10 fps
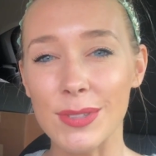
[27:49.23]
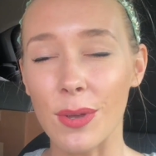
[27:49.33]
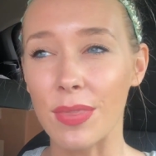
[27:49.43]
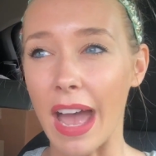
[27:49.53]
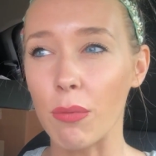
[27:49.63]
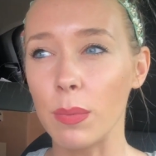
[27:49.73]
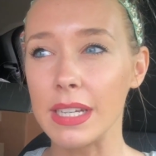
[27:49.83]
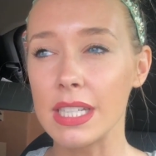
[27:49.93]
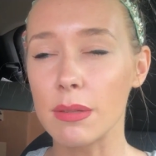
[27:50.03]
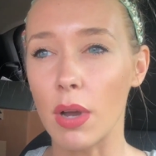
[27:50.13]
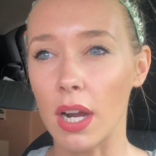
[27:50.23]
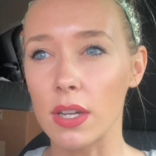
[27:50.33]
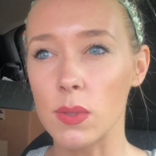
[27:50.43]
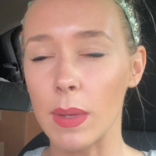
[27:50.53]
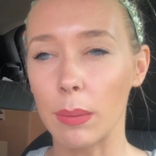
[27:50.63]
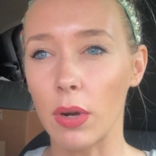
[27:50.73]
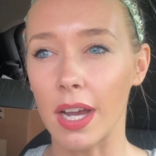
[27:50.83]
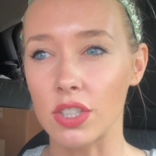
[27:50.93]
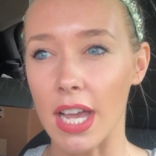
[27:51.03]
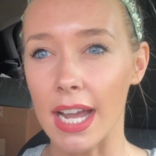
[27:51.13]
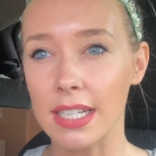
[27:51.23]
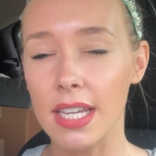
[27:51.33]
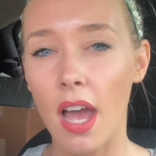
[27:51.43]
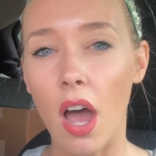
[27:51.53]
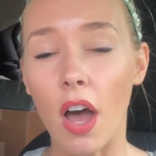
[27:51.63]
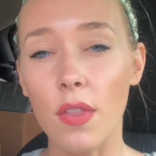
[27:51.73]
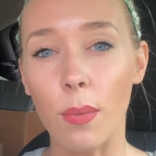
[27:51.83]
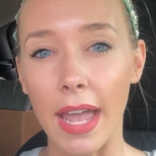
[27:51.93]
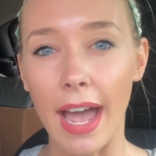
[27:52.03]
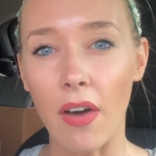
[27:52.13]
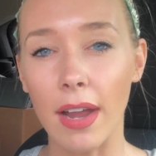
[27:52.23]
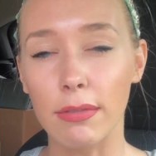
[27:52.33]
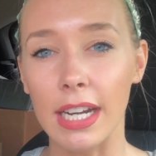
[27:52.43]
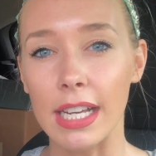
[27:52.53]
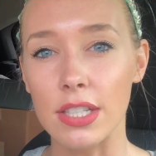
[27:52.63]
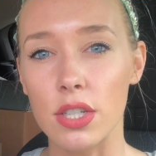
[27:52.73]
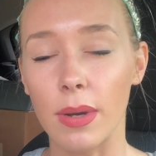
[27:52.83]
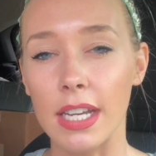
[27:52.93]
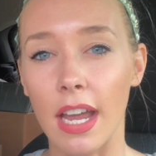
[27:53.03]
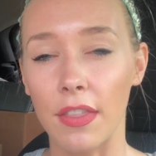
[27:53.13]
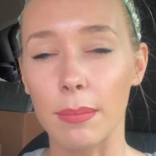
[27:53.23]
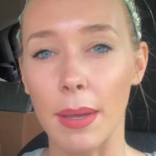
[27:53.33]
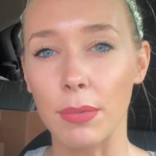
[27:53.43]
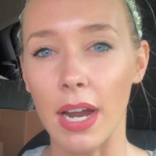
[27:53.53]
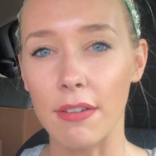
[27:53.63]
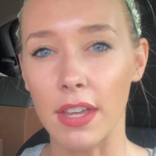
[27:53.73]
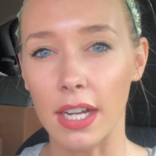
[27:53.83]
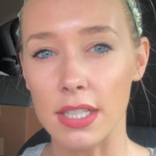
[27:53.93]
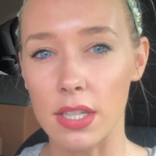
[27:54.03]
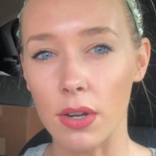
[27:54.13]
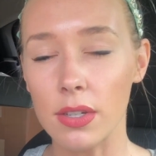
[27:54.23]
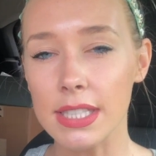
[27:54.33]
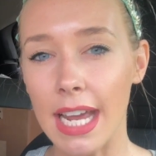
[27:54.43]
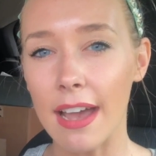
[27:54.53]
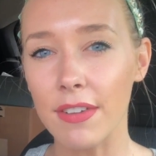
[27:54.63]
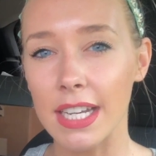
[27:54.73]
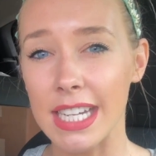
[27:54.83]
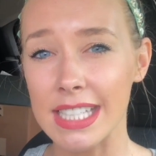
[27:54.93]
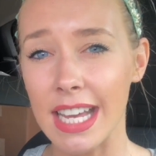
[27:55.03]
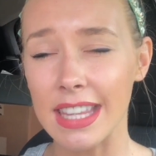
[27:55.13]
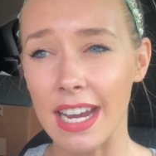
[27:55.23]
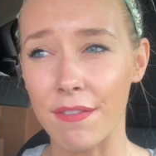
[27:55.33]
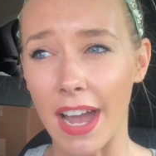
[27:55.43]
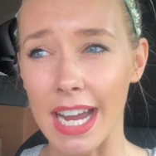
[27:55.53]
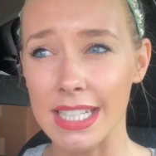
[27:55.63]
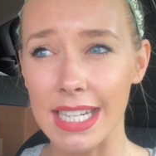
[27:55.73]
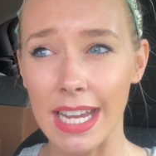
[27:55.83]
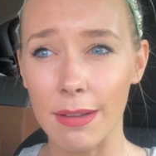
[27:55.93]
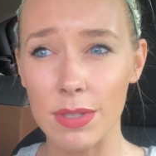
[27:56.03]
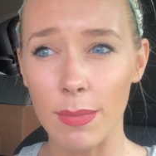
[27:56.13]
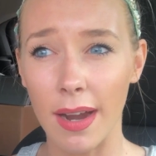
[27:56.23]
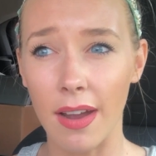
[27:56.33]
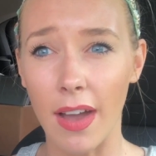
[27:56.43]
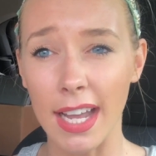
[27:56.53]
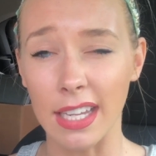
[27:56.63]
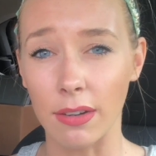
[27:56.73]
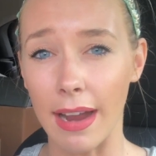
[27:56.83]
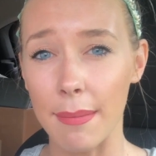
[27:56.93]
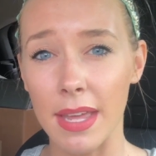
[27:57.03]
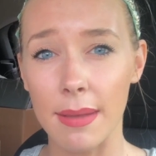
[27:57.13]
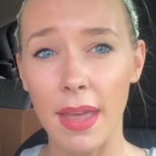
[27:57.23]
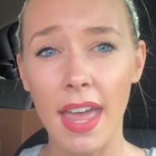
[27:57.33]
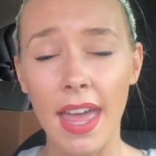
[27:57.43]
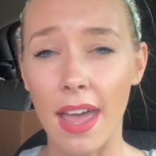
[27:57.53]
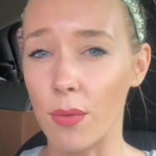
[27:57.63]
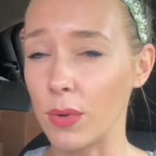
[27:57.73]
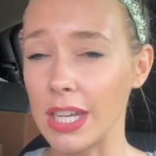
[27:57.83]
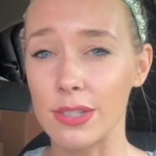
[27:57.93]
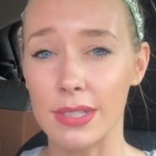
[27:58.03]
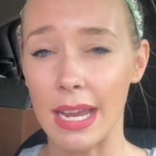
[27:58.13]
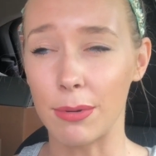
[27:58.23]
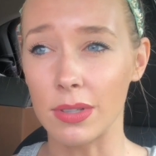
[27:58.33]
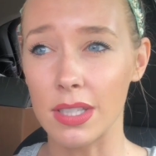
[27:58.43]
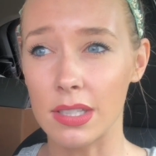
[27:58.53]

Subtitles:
So that will be tomorrow's big project. On the way out, I ran into another member of the custodial staff and he said that if I see him tomorrow, I can grab him and we can do tables.